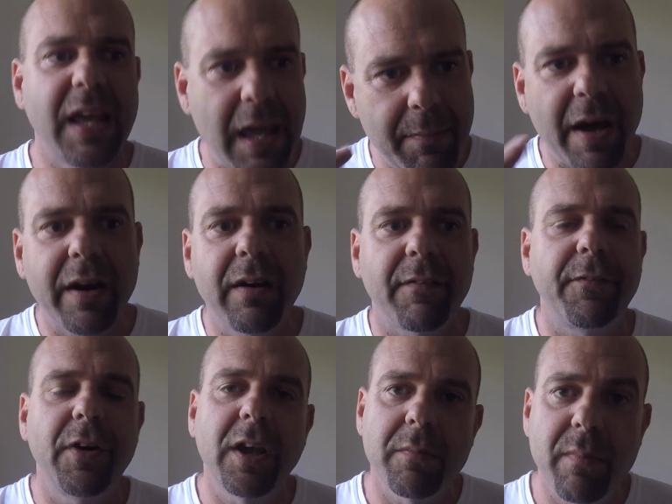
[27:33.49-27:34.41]
came out of your
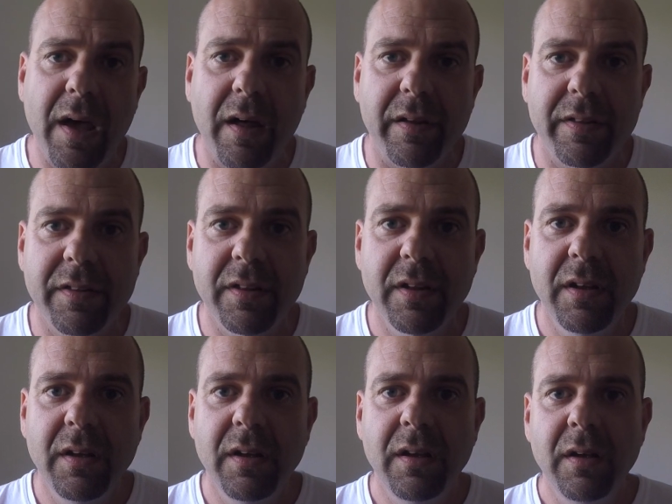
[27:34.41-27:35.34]
freaking mouth,
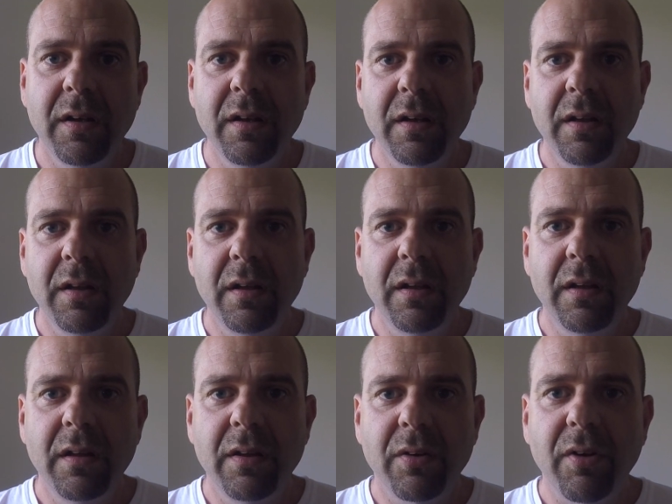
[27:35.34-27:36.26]

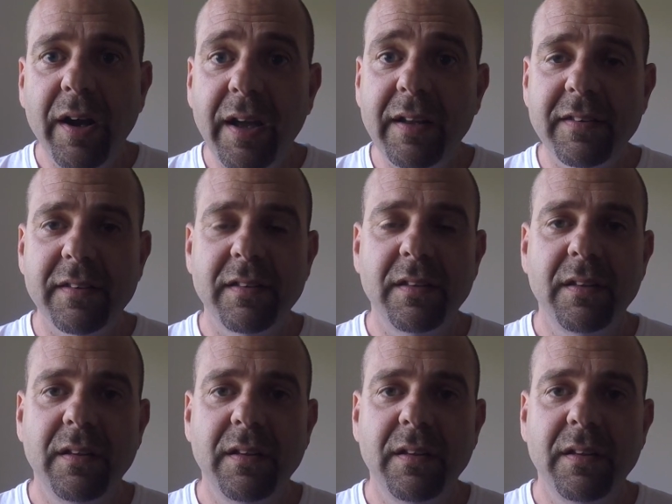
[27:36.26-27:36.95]
right?